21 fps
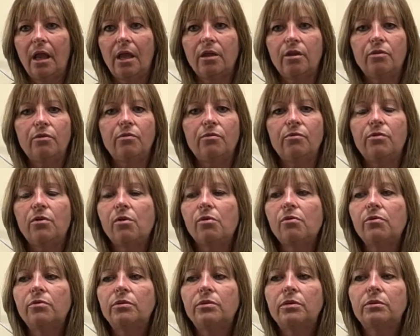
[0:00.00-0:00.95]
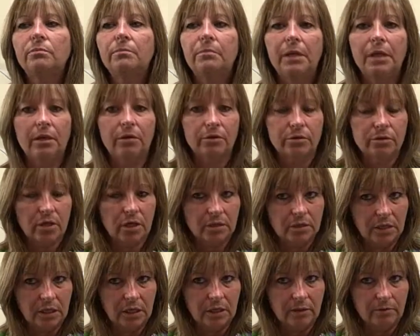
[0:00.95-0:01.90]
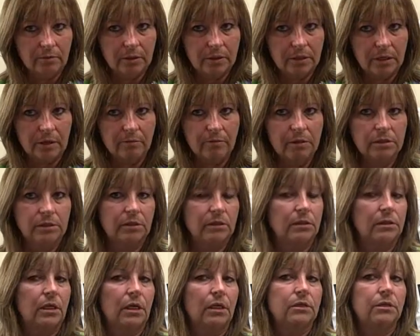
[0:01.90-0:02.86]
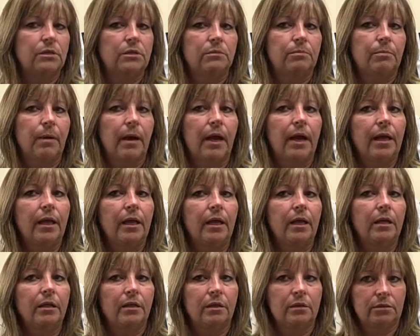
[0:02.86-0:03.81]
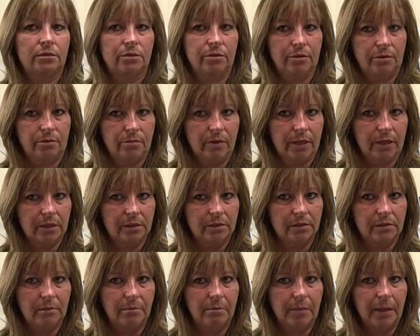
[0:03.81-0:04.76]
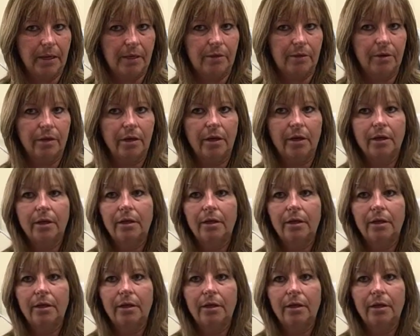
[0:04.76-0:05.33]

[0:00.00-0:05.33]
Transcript: You don't meet or talk to anyone that wasn't touched by this earthquake in some manner.